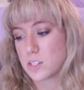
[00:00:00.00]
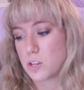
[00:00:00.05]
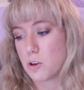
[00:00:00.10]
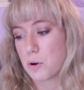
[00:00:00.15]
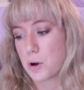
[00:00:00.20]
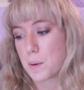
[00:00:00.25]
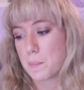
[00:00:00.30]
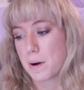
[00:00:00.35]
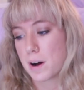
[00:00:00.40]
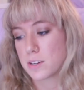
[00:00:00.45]

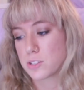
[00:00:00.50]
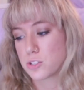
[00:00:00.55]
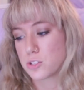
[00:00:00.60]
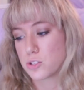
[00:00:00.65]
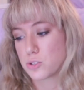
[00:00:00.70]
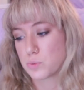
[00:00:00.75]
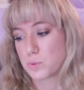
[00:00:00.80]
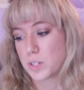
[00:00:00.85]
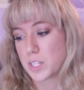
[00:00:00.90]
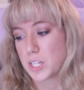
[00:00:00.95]
Yoga
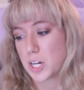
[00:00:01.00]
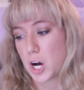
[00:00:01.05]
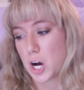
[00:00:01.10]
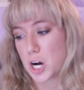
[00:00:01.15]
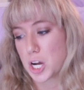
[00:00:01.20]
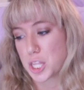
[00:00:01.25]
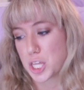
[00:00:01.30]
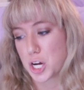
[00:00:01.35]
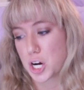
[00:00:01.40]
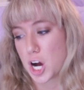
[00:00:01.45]
postures really
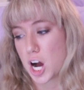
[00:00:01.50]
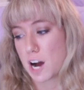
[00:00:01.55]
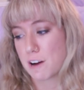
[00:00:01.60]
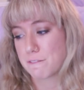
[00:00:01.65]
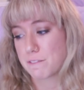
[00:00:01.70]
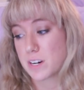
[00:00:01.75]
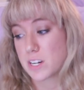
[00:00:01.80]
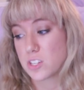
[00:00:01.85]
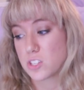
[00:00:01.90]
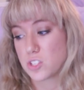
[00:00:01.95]
are. They are
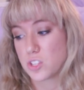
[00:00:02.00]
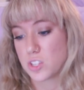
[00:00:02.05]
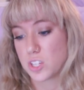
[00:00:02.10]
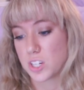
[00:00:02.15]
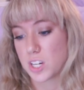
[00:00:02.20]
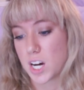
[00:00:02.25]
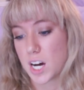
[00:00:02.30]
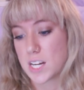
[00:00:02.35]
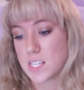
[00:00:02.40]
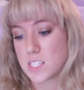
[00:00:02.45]
offerings to the
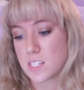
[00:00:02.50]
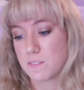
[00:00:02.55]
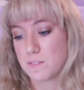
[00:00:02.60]
gods.